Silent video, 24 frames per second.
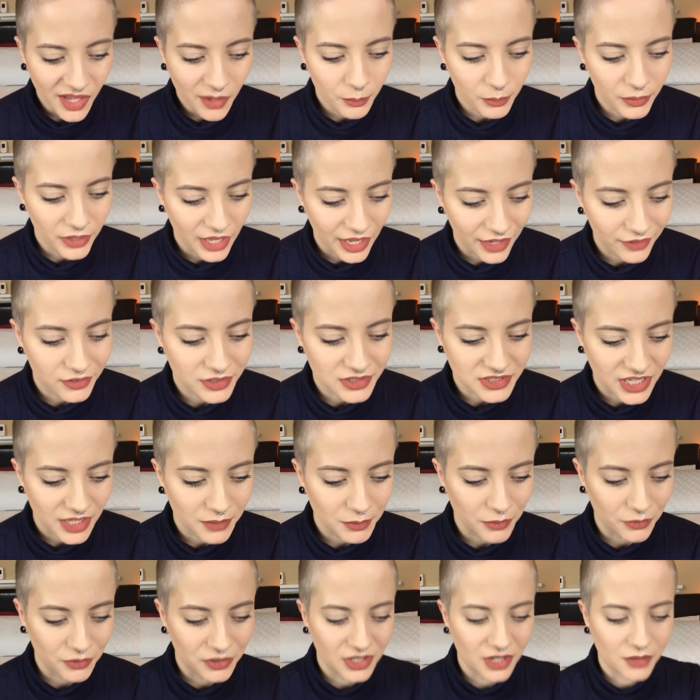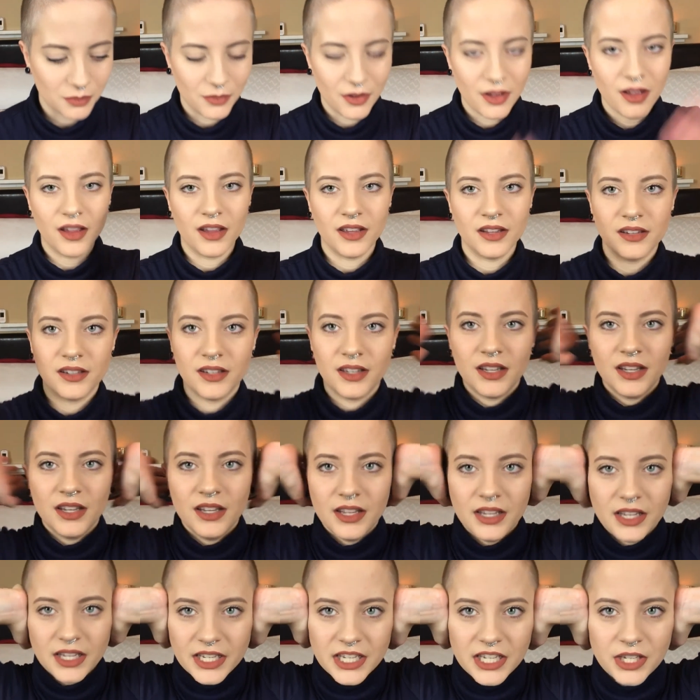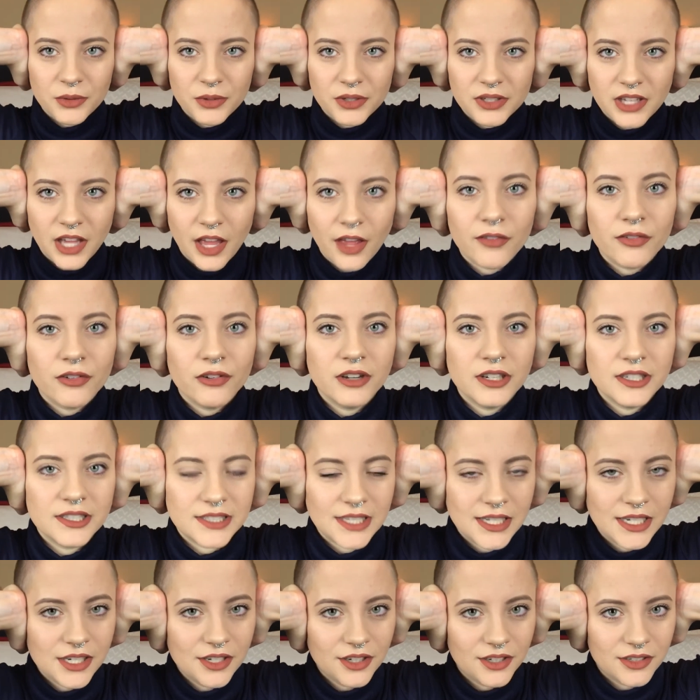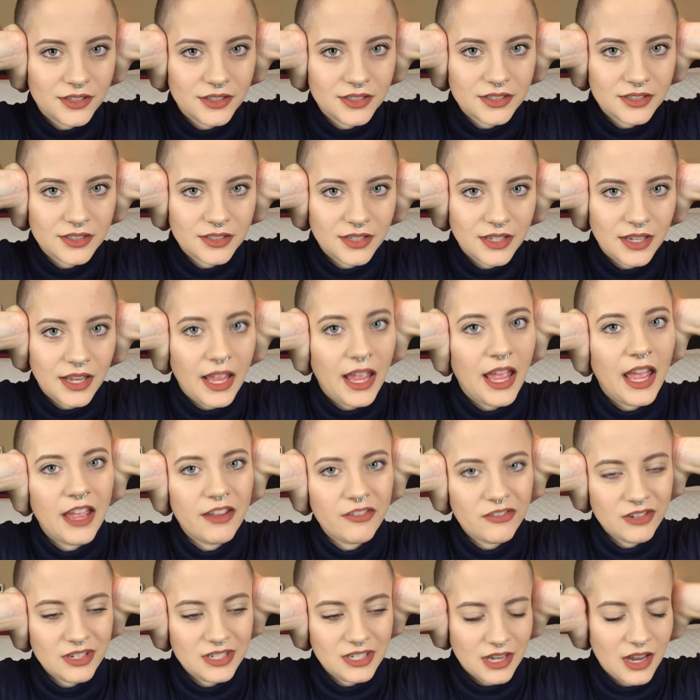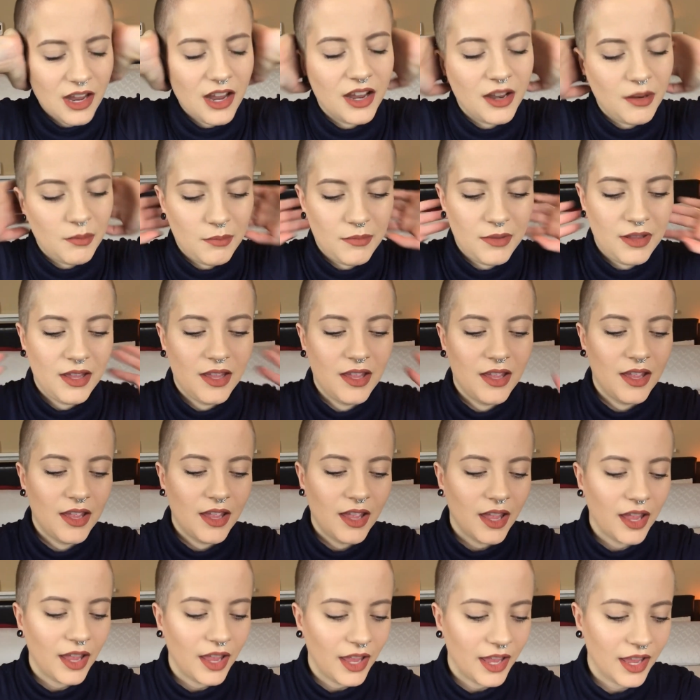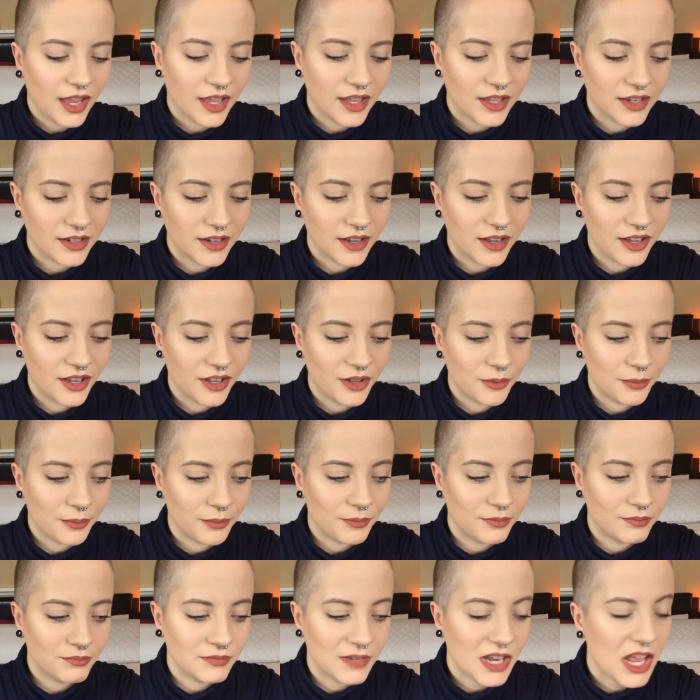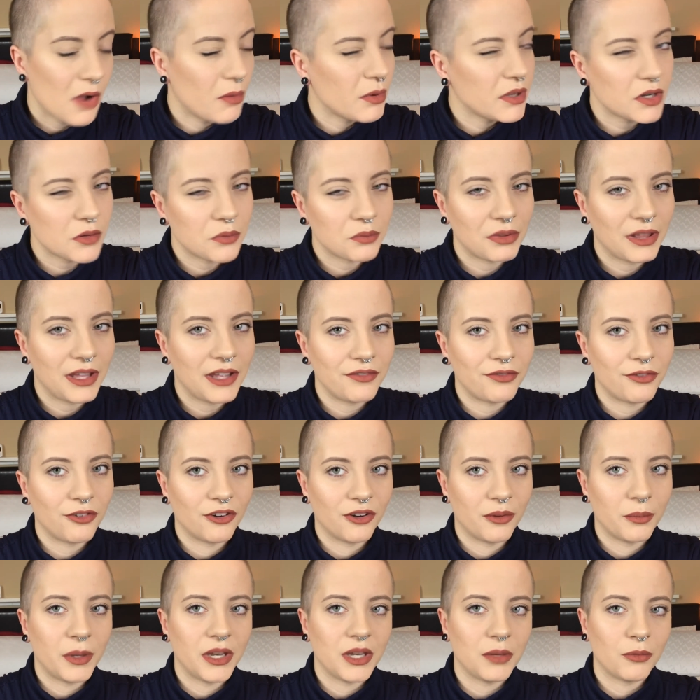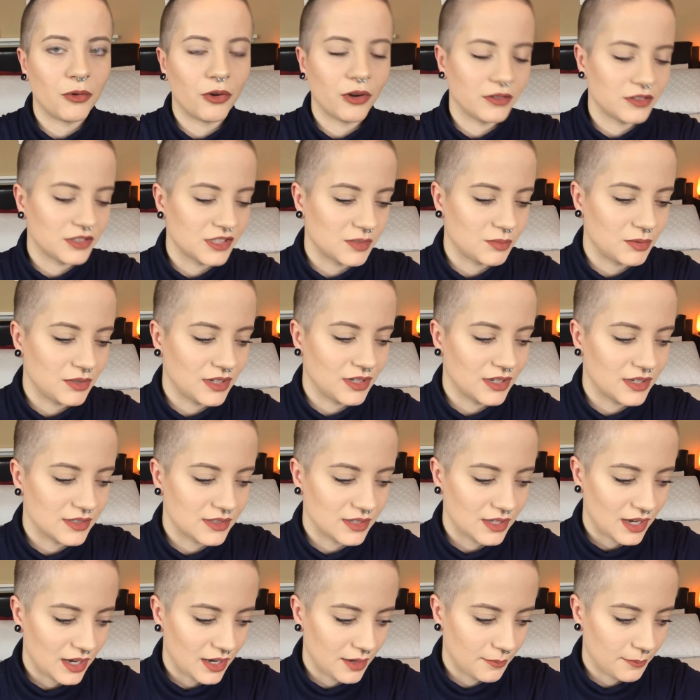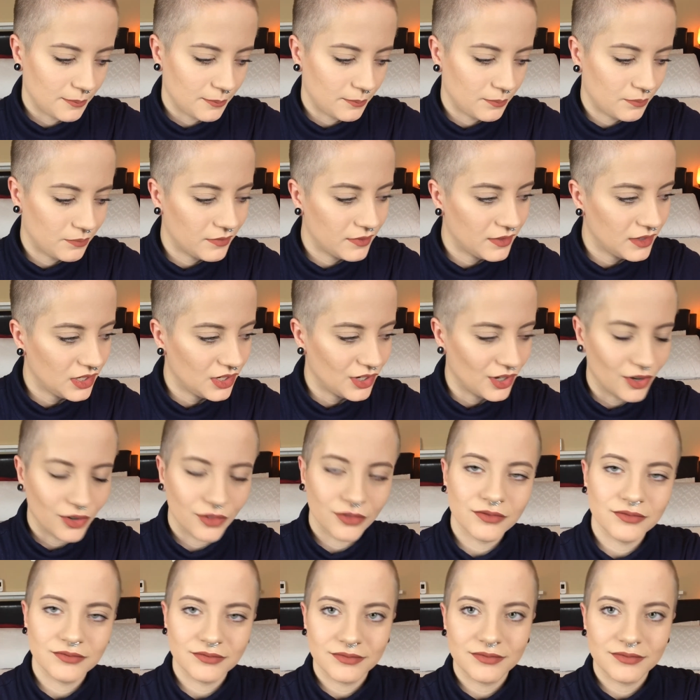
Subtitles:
But every time it would come on, he would cover his ears. Every time. And now we don't play it for him anymore just because you know,